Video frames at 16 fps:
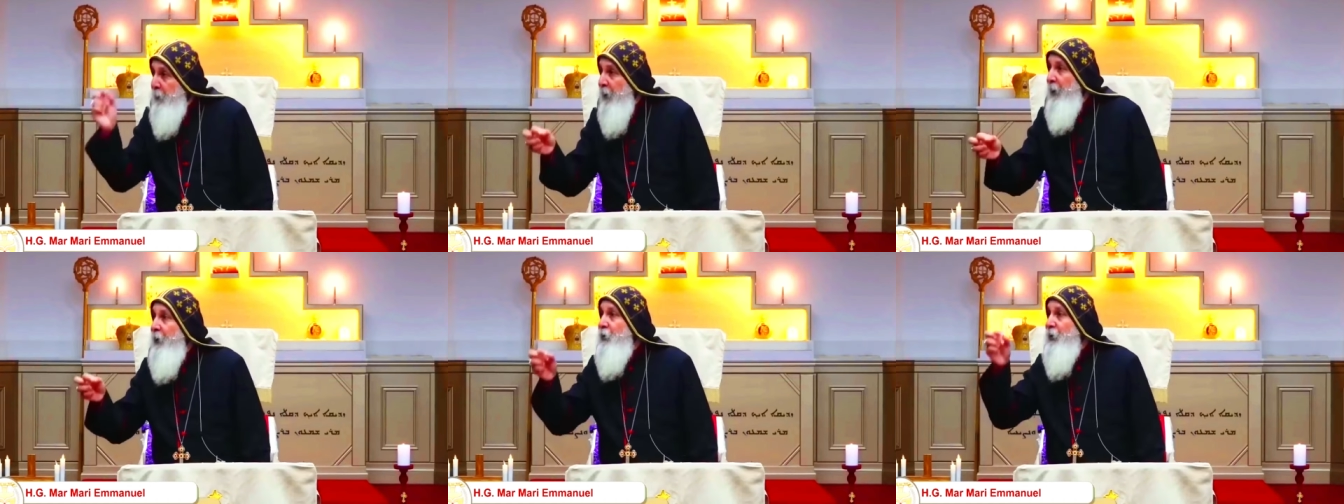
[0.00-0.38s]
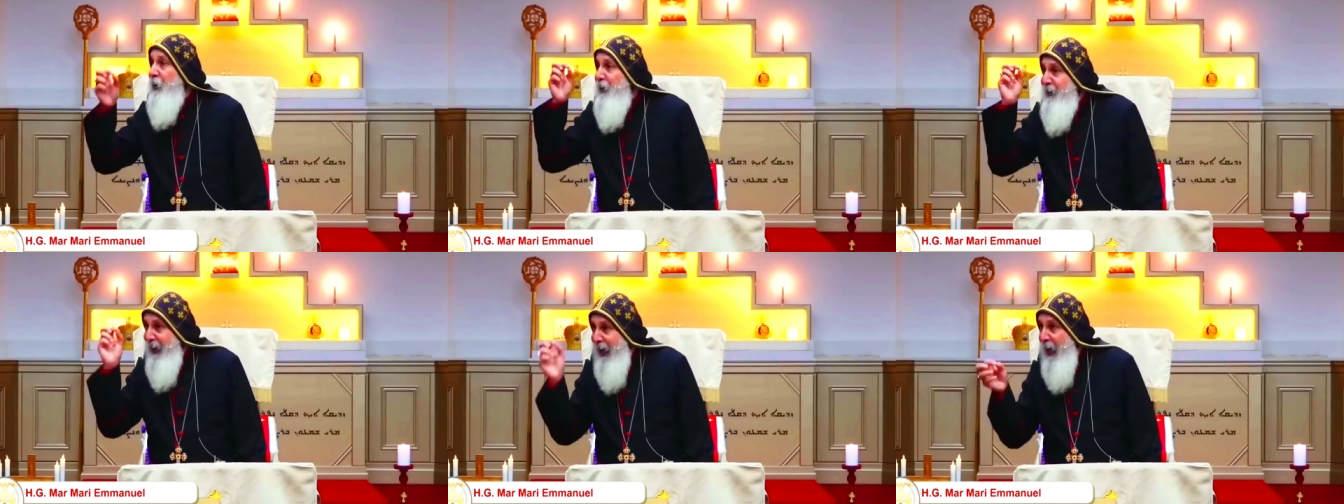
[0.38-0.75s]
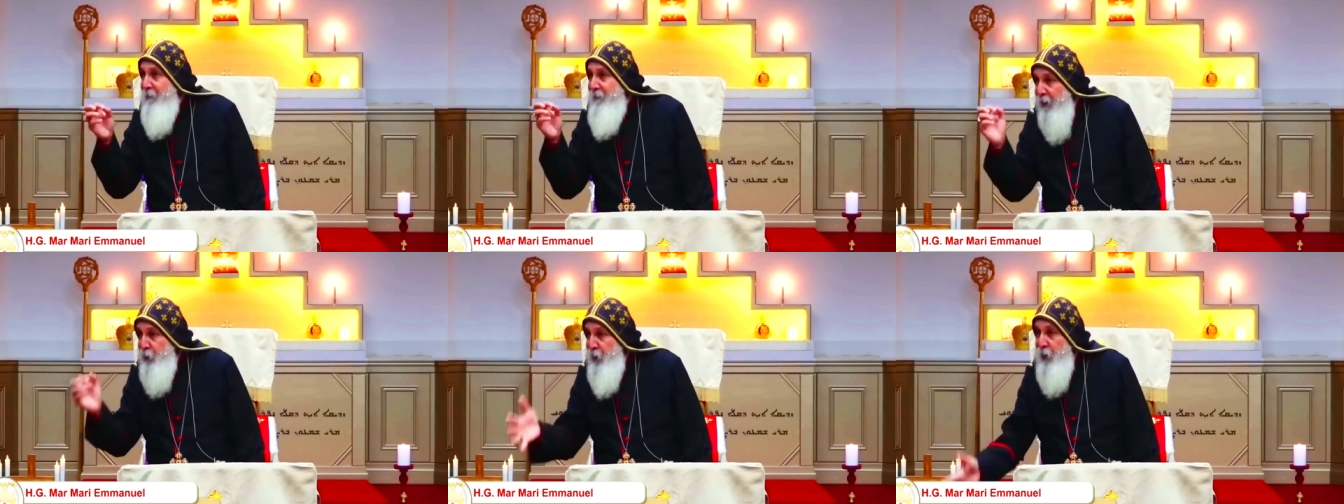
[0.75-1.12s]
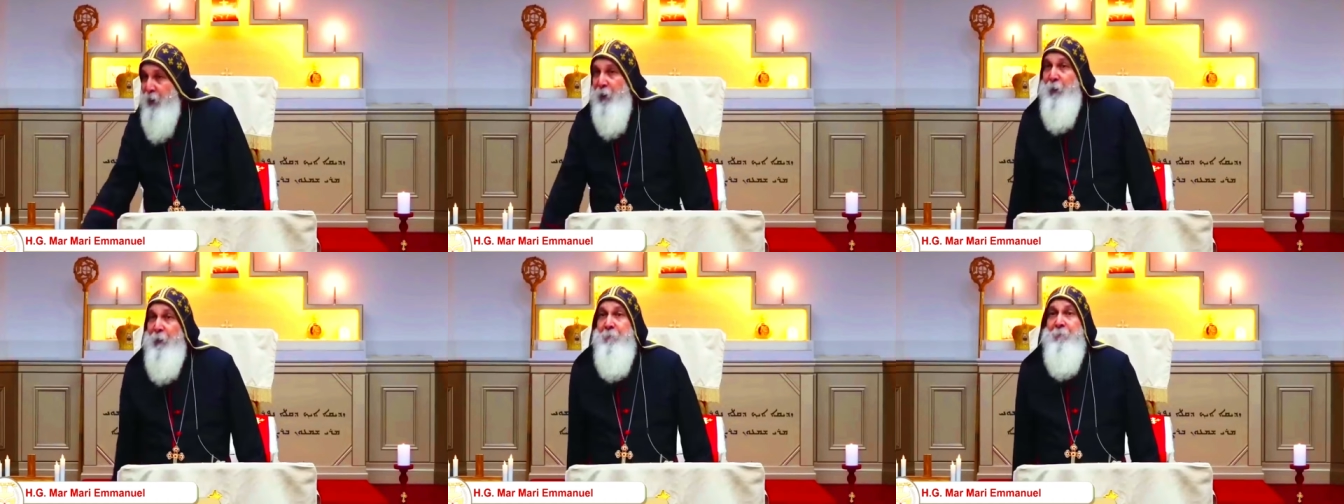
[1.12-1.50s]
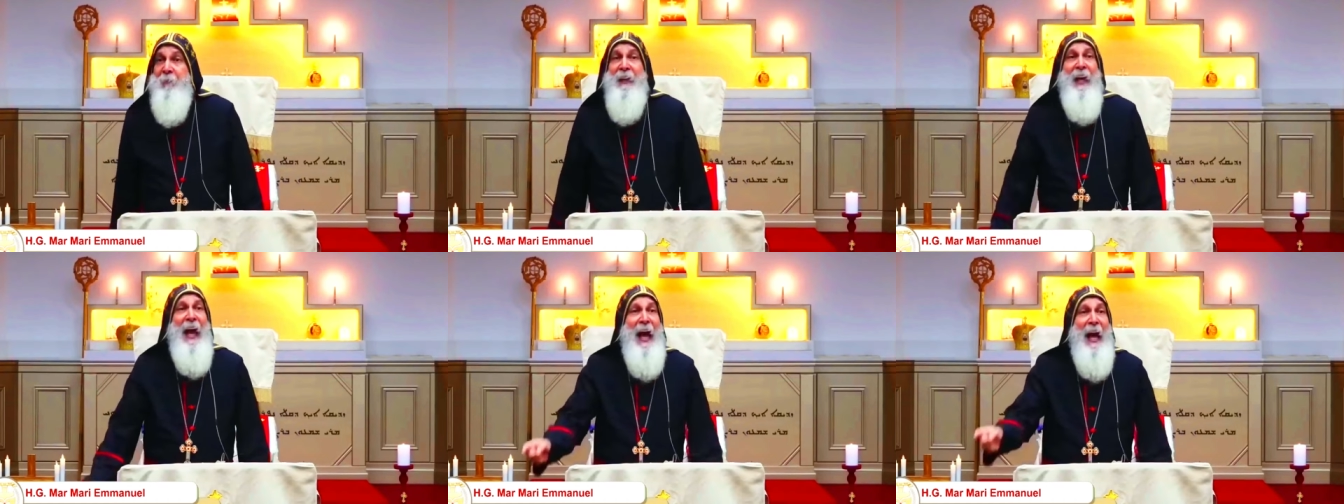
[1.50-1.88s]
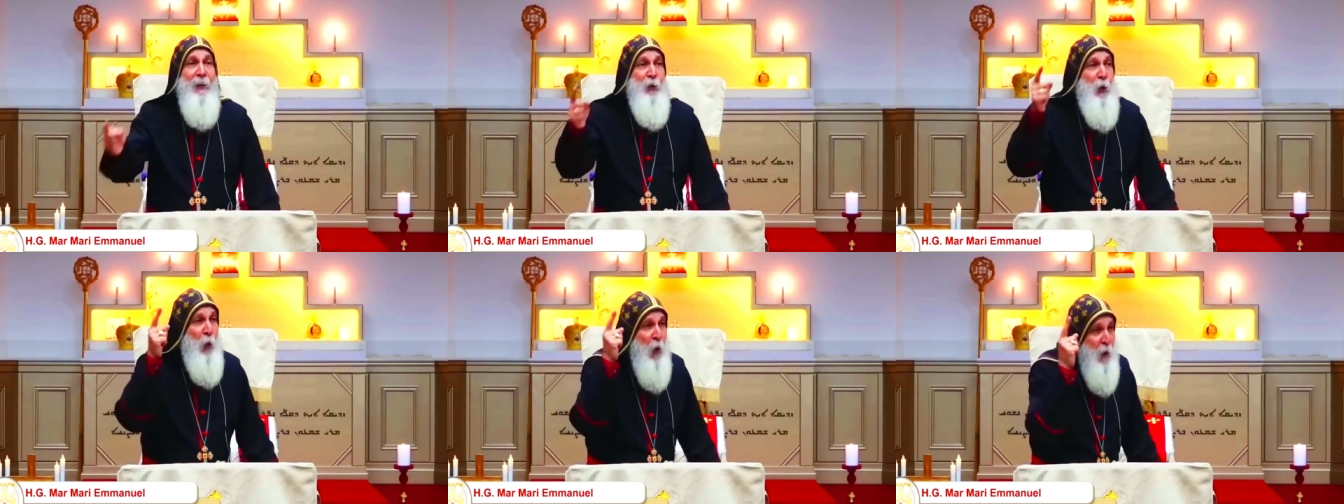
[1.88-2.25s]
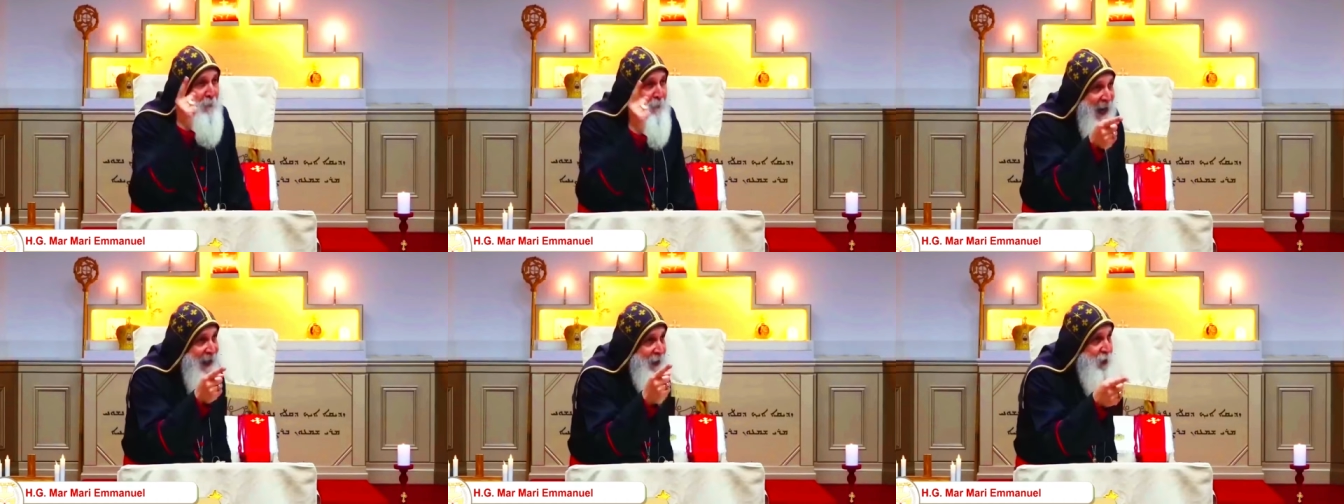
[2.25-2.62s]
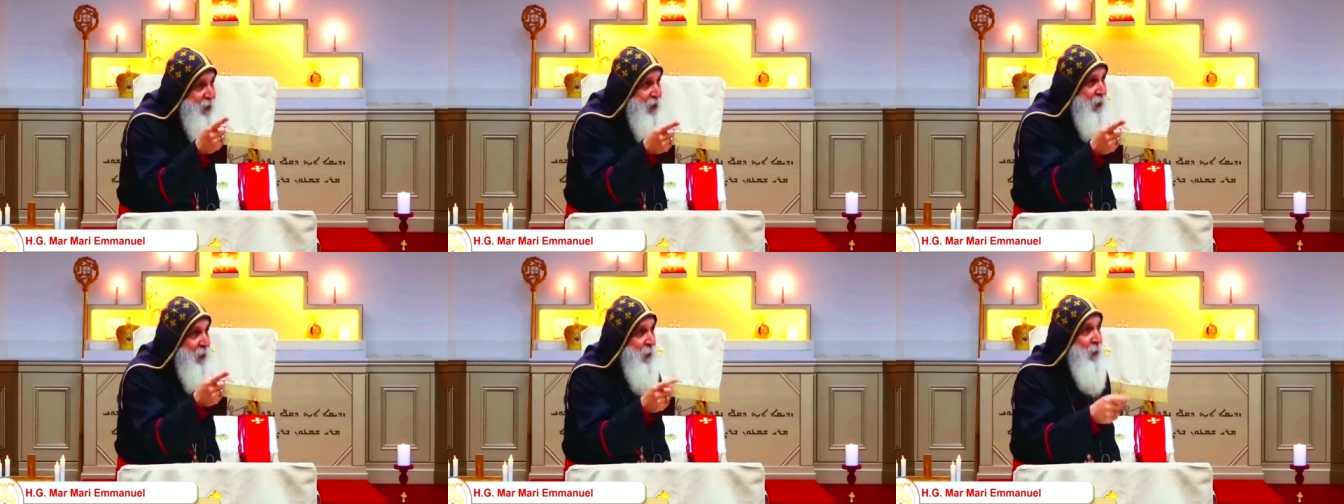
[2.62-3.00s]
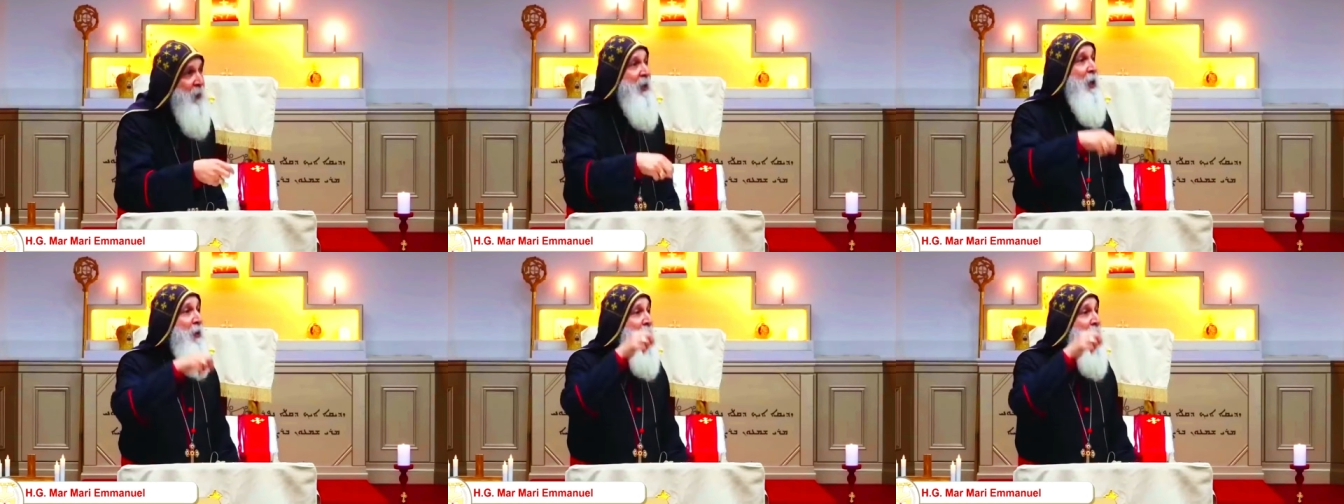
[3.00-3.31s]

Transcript: person ever to you. And who makes you